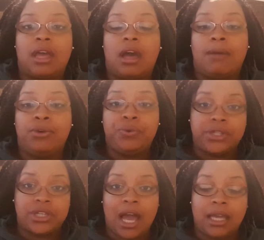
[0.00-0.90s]
who
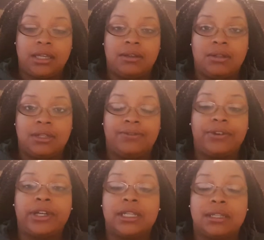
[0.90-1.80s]
was shot and killed in
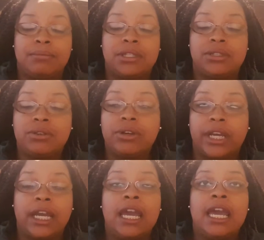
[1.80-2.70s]
Ferguson,
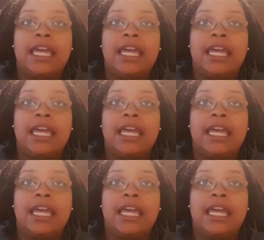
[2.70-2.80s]
Missouri,